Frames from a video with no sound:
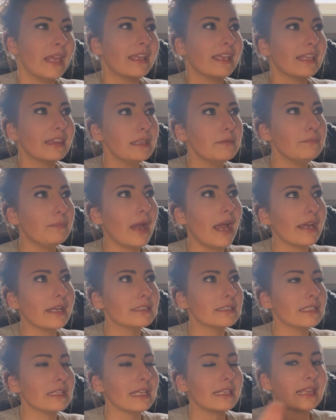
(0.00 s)
get them back
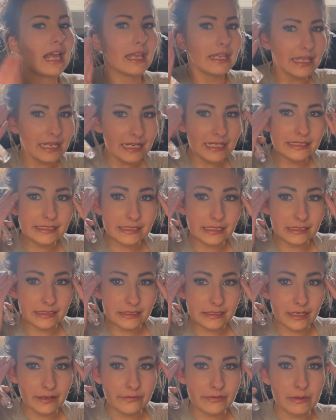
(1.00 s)
into like that innocence
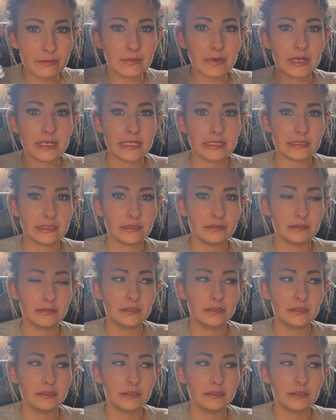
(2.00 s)
of the mind,